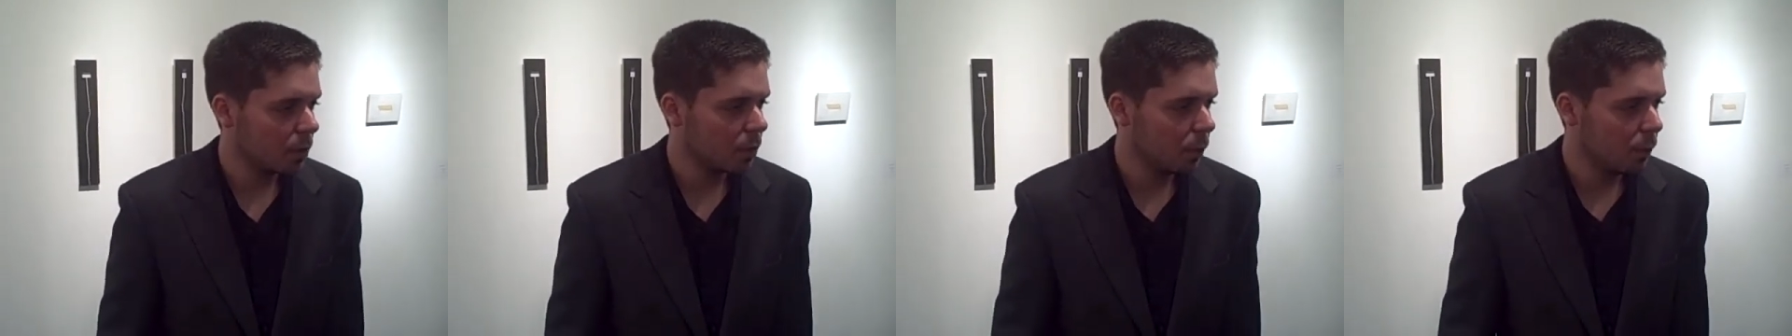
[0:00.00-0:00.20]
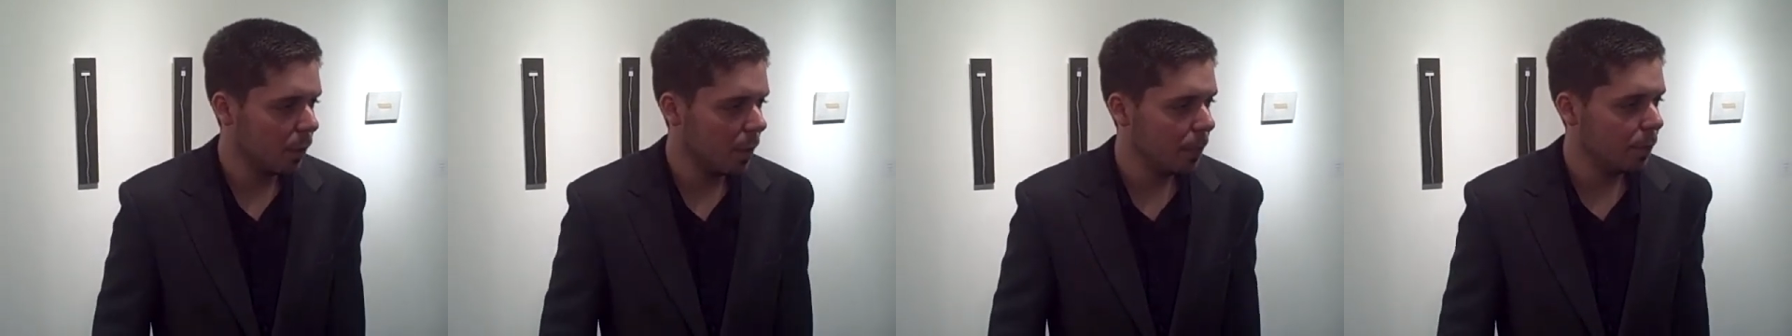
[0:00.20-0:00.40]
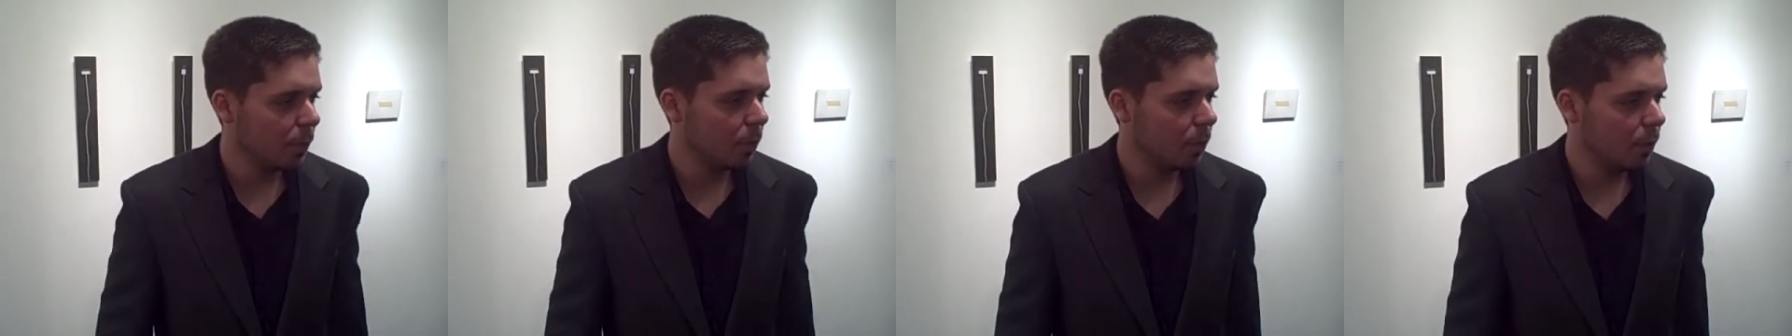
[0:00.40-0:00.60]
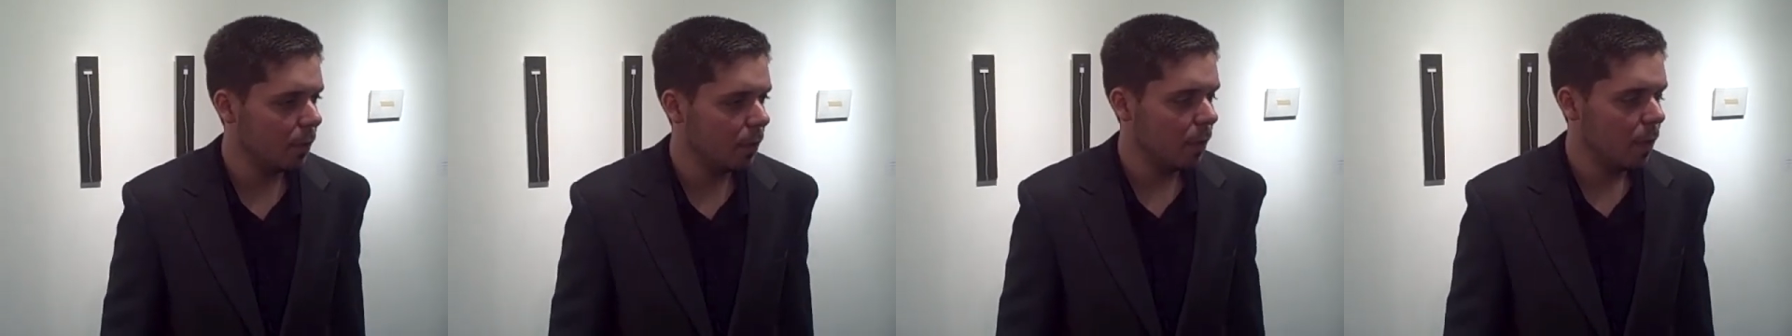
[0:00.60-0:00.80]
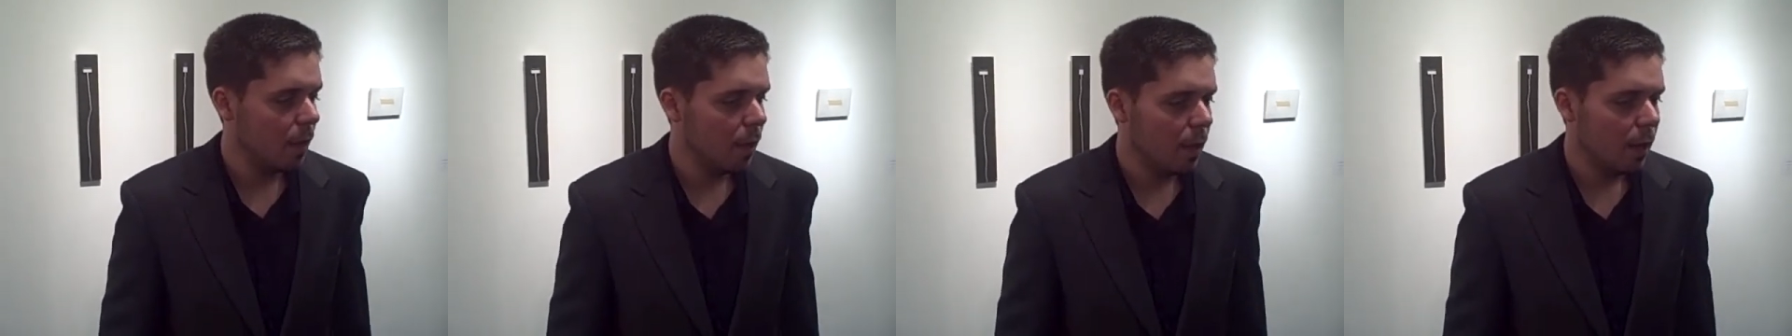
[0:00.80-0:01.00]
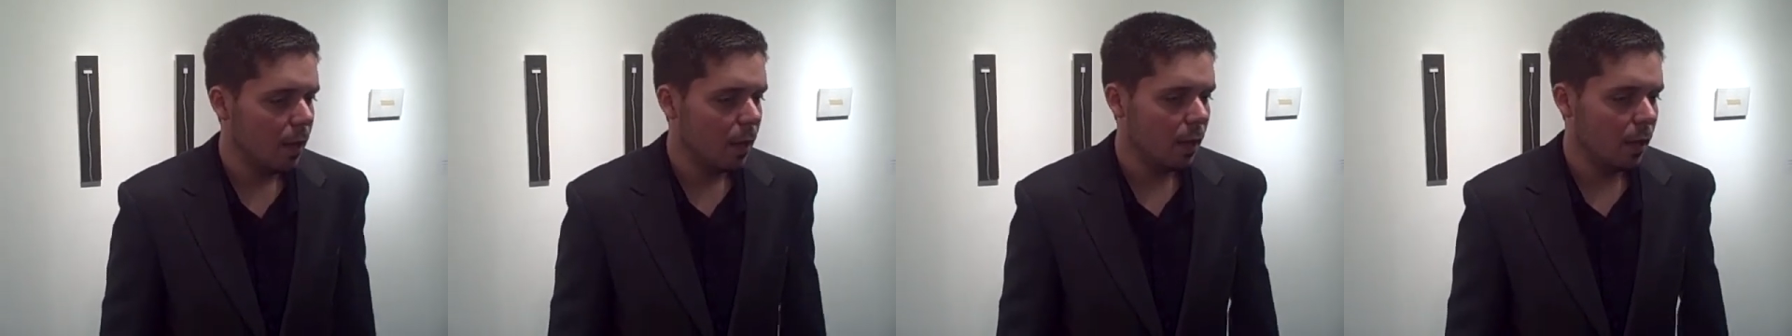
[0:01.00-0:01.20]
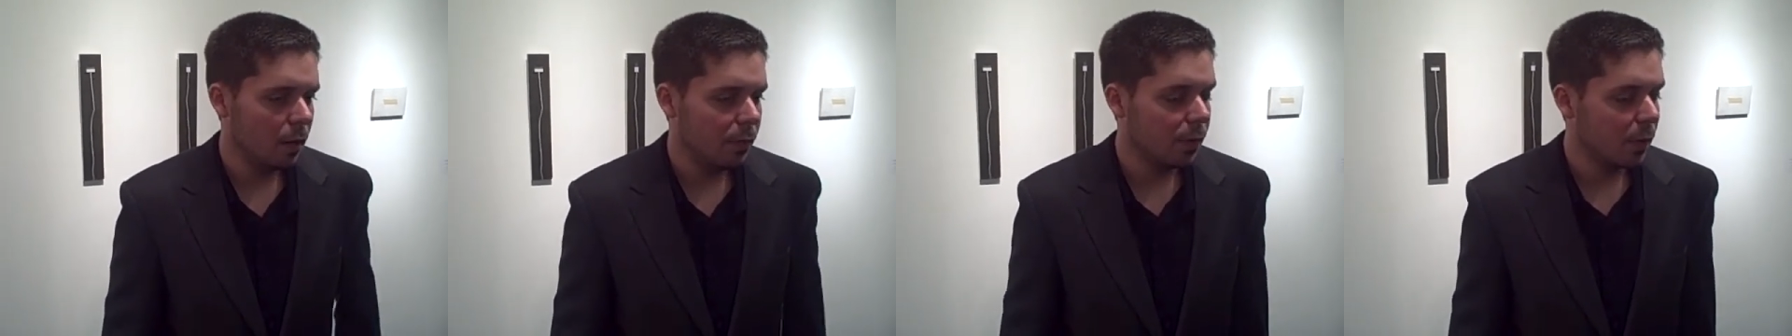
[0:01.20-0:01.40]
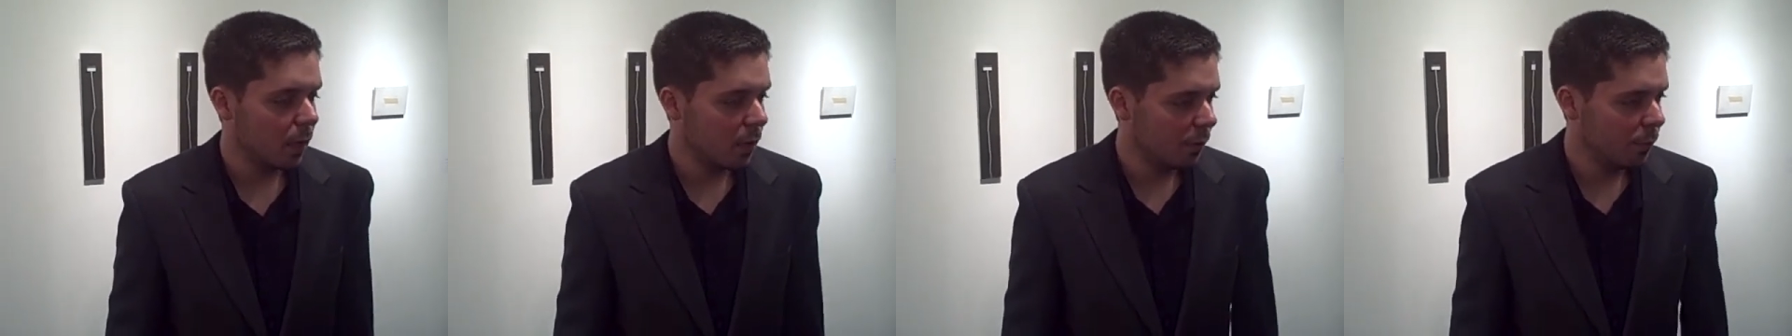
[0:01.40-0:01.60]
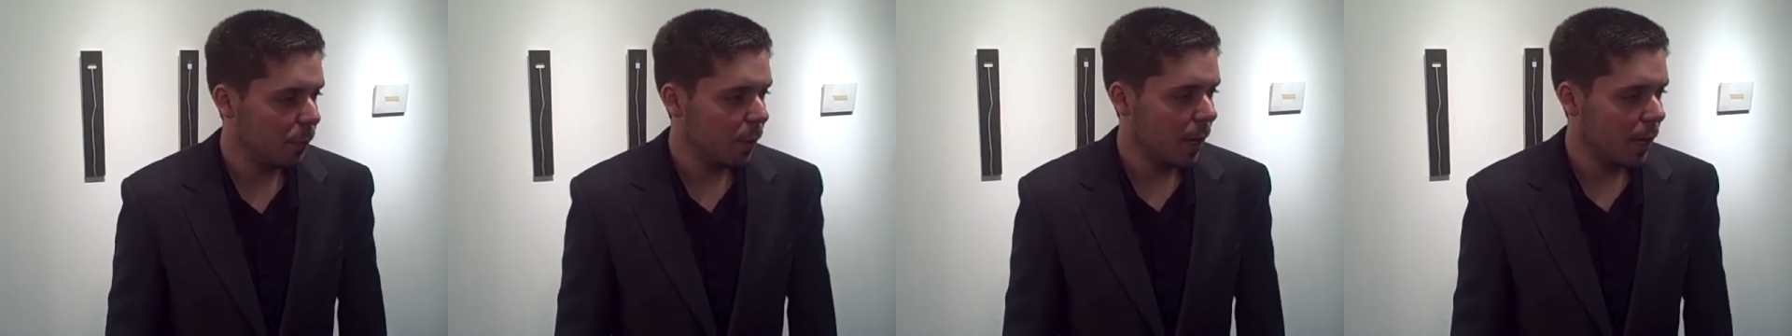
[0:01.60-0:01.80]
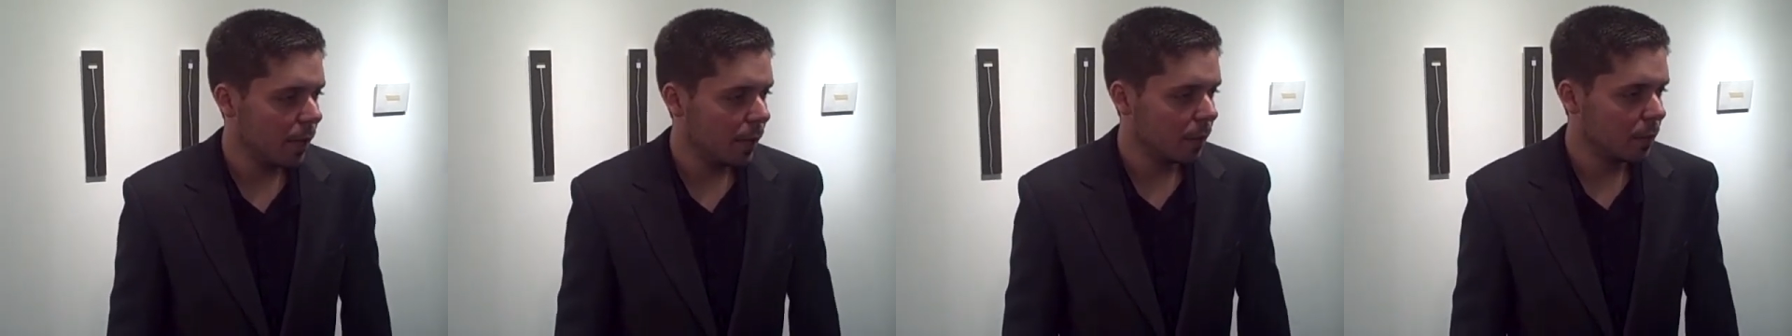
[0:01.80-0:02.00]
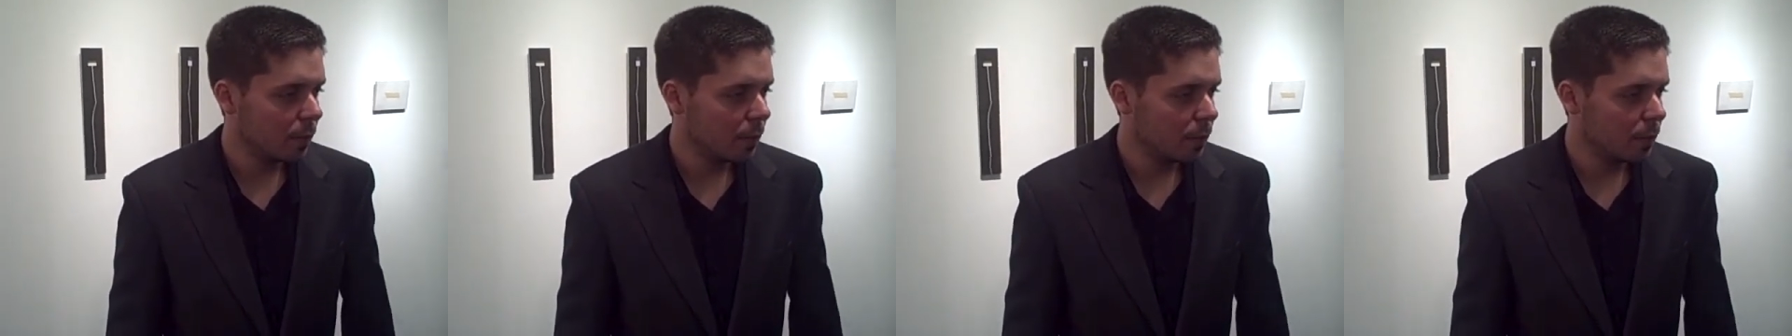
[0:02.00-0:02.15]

so people and figurative painting.